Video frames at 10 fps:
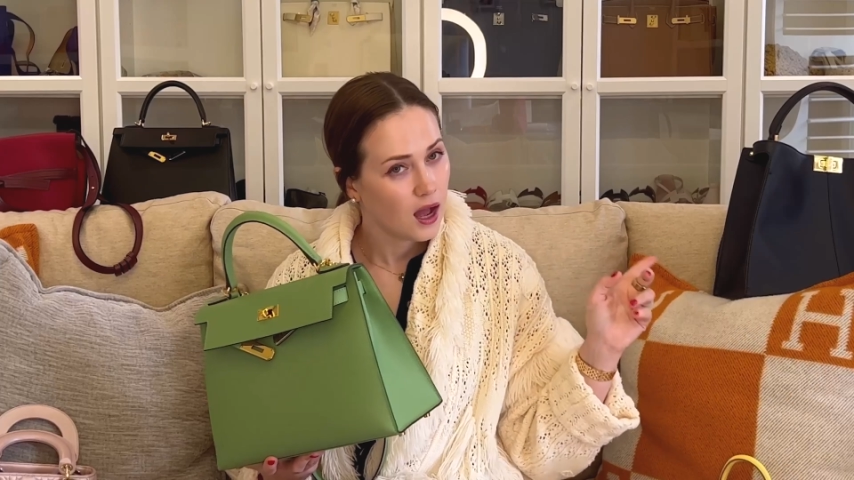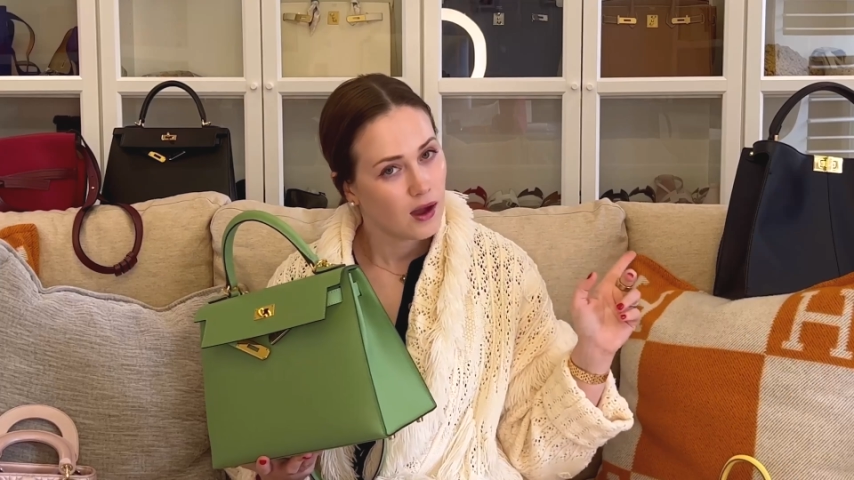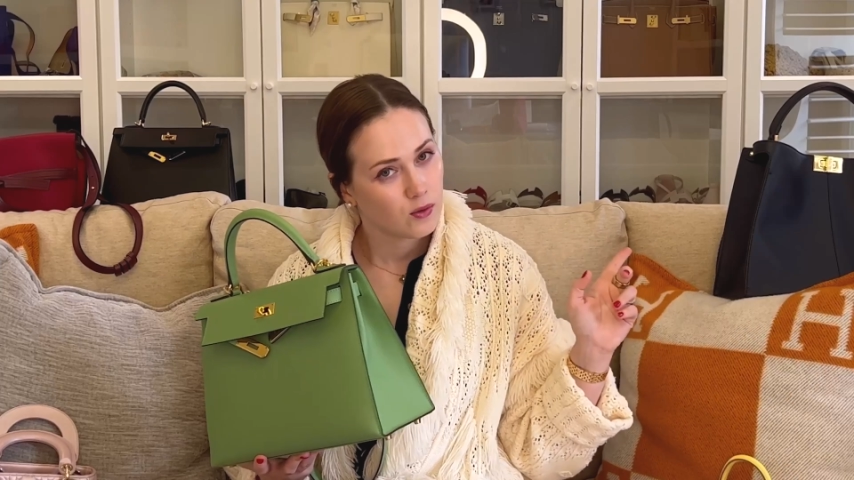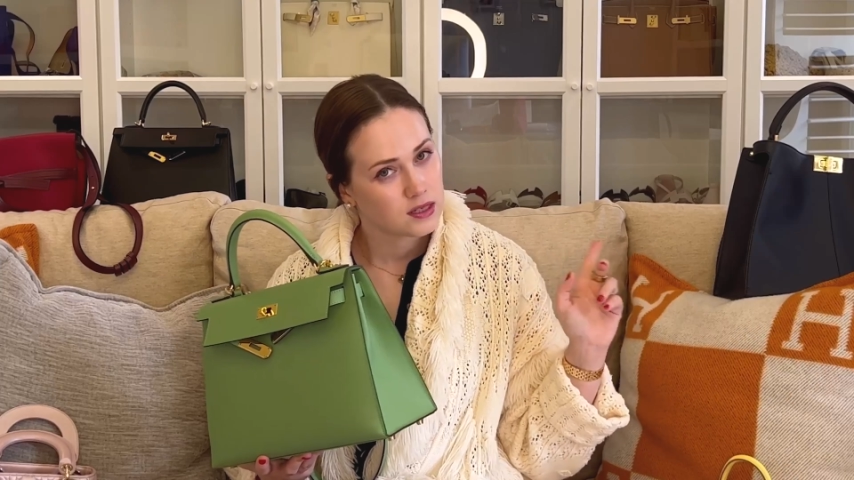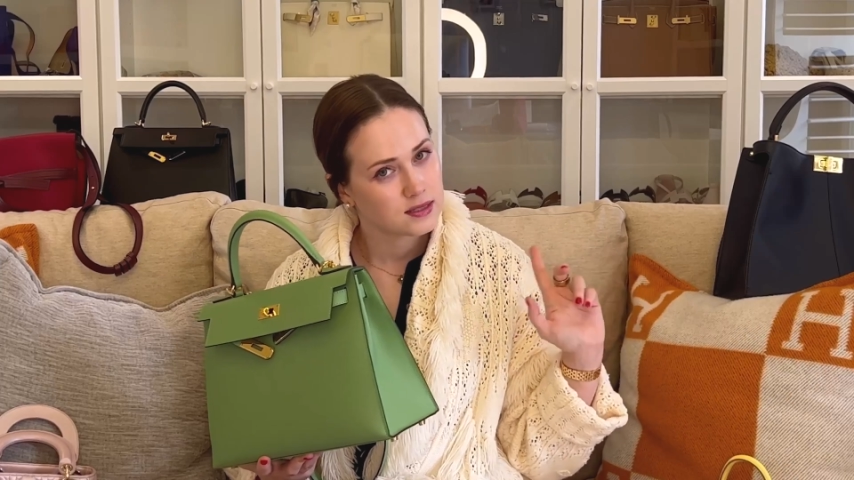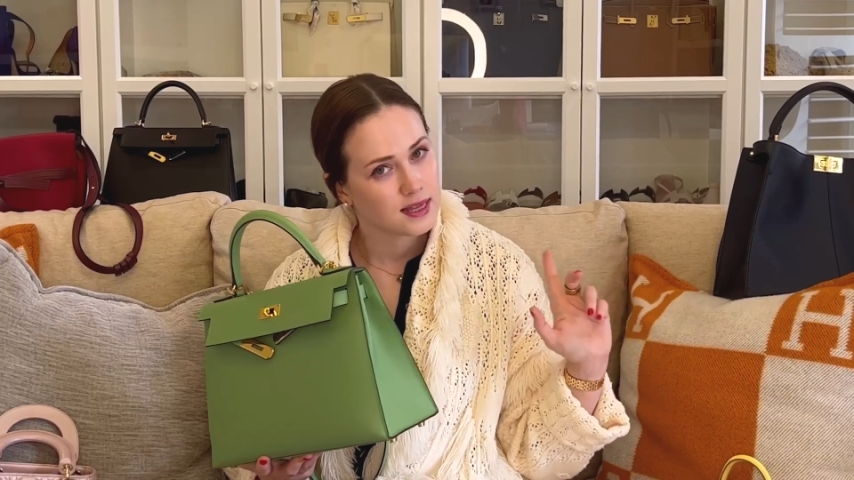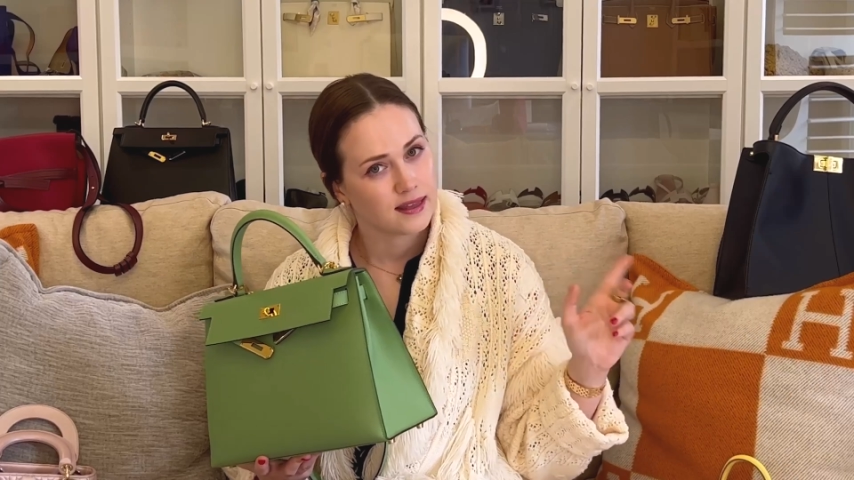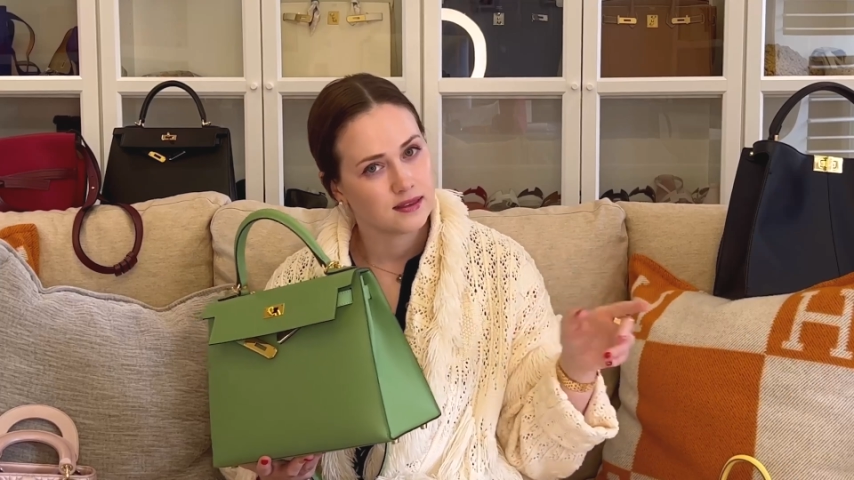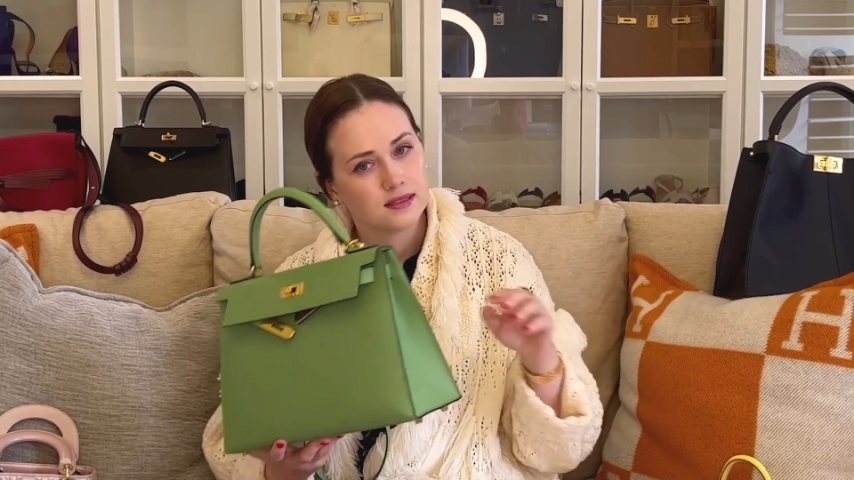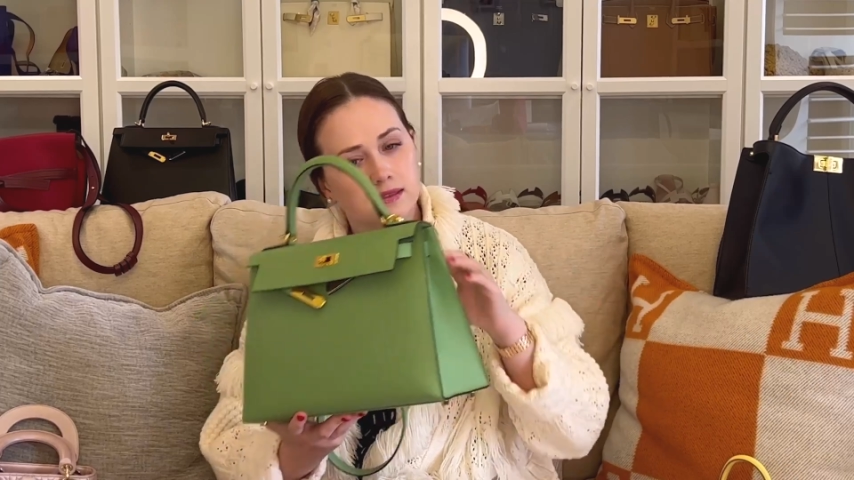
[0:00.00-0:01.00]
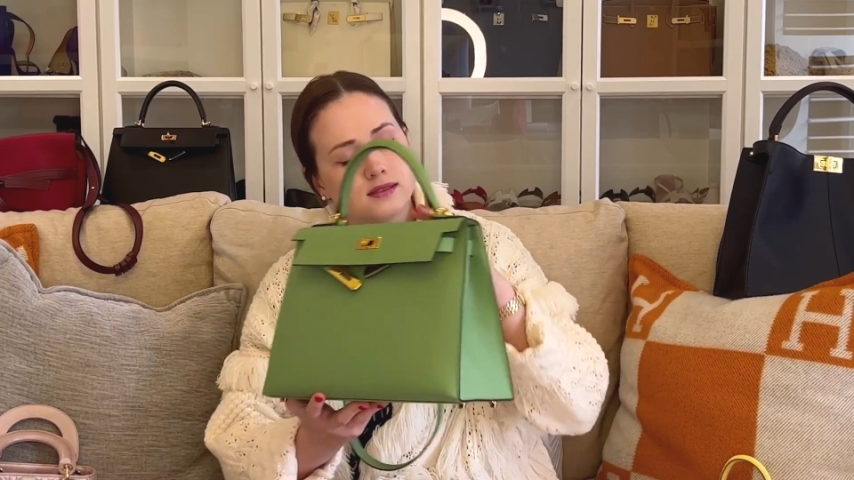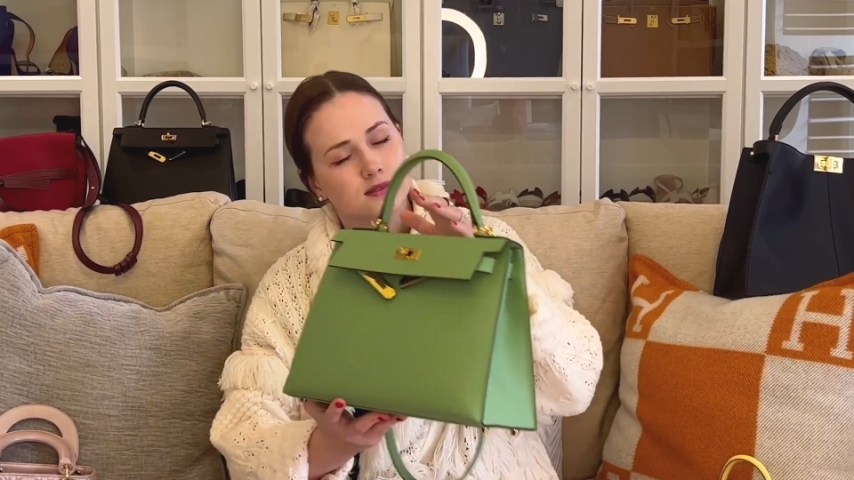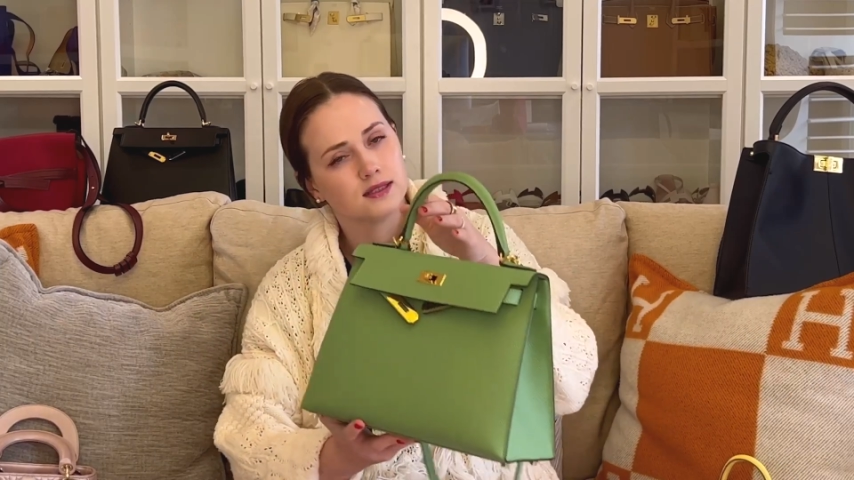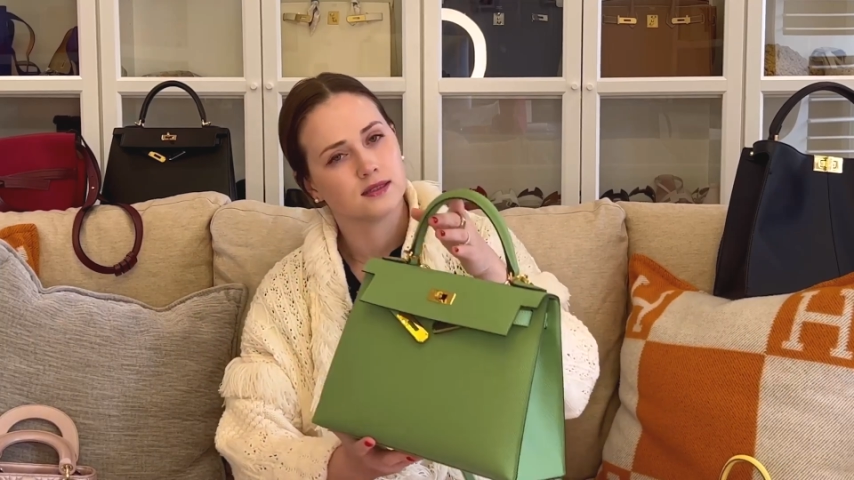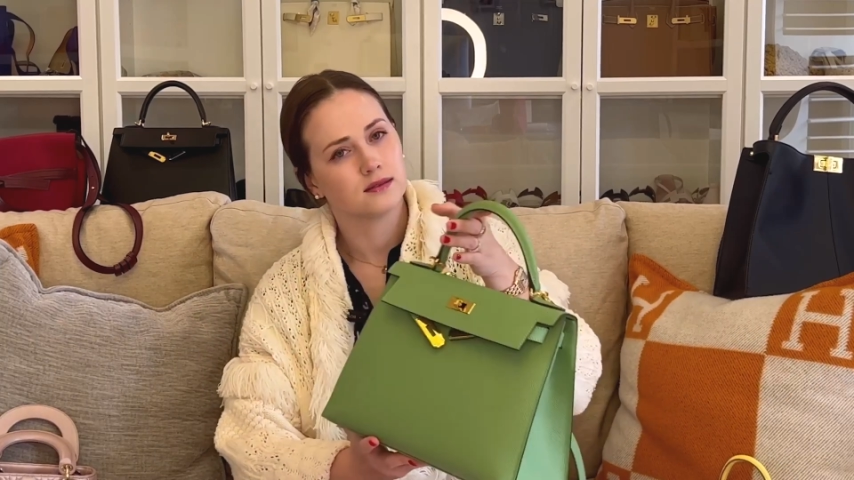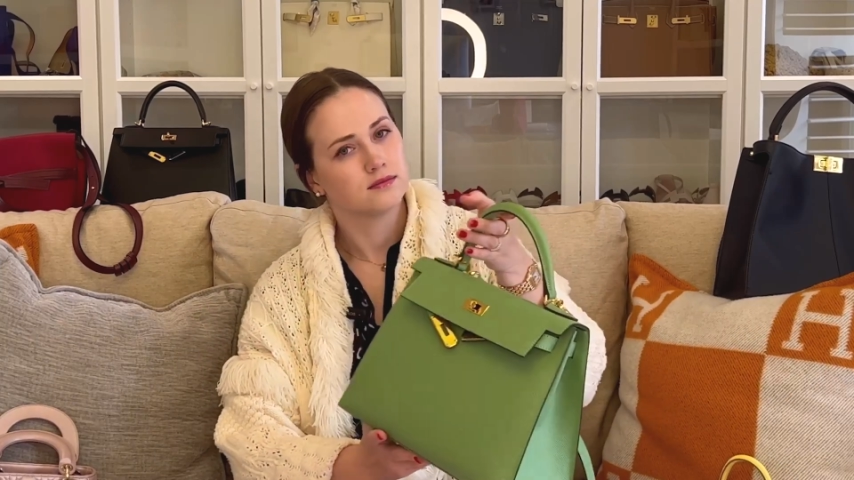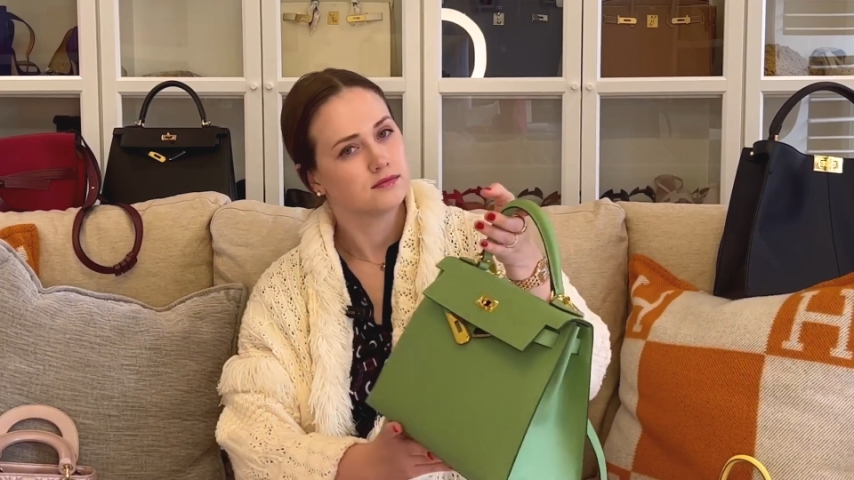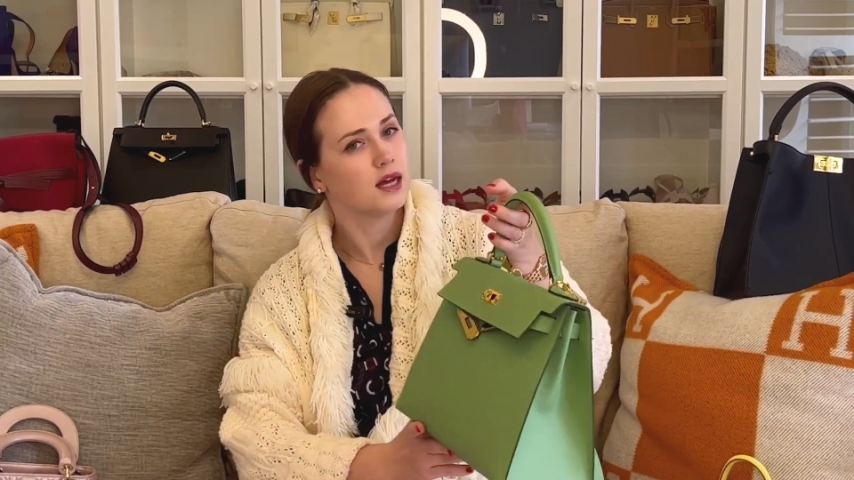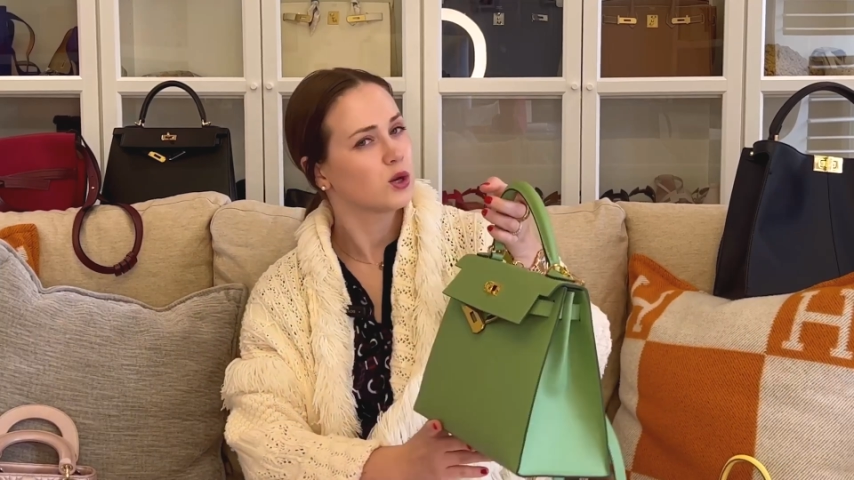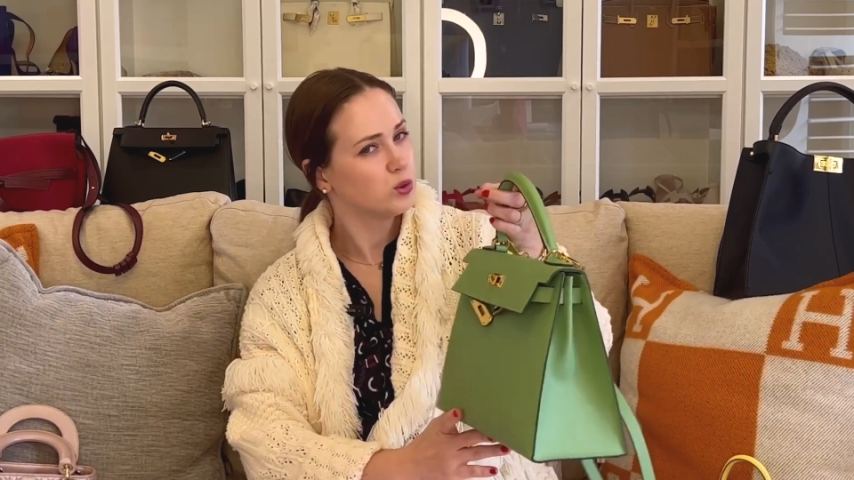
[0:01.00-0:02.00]
I want to say this is still
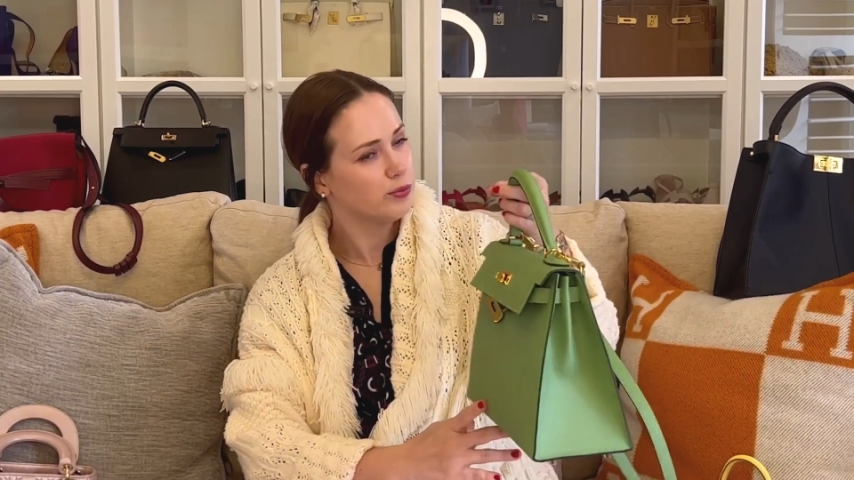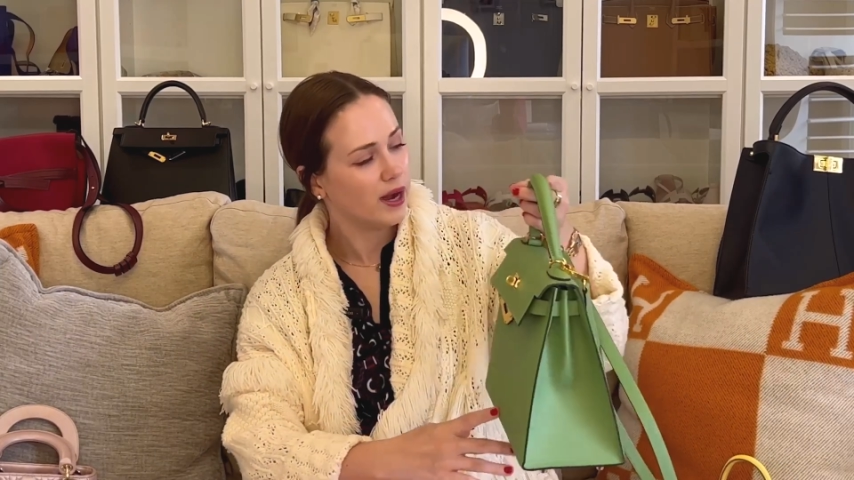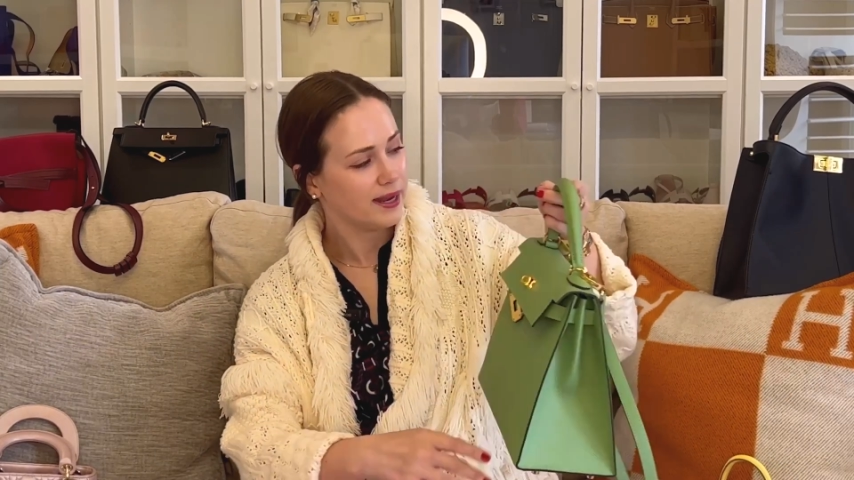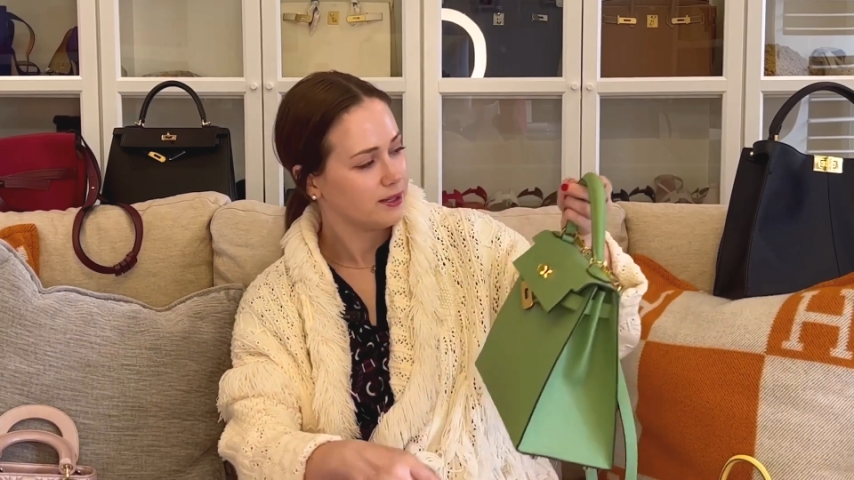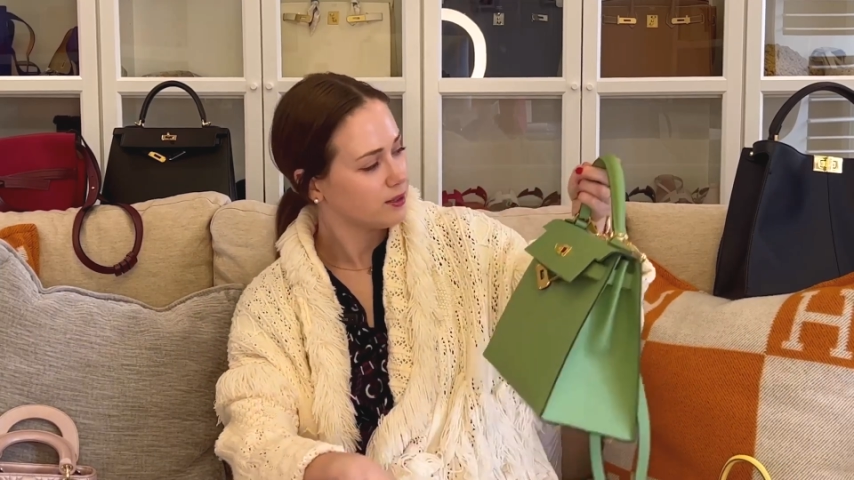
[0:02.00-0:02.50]
a good buy.